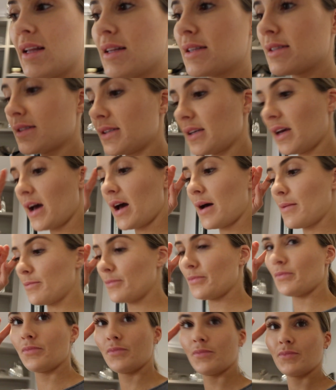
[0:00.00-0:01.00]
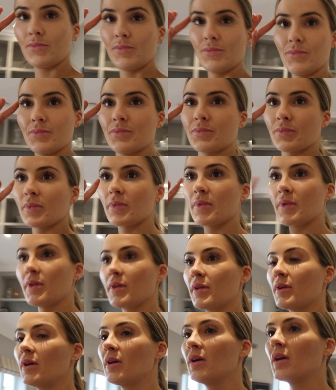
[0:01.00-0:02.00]
it's um,
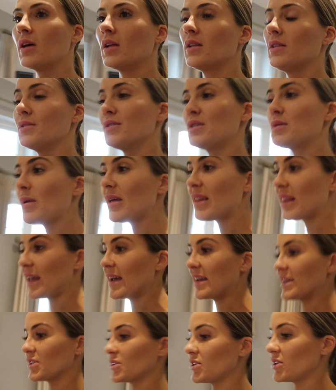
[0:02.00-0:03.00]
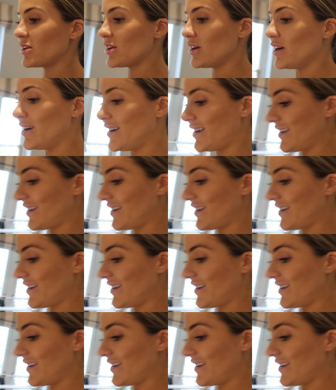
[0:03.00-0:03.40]
a little bit later.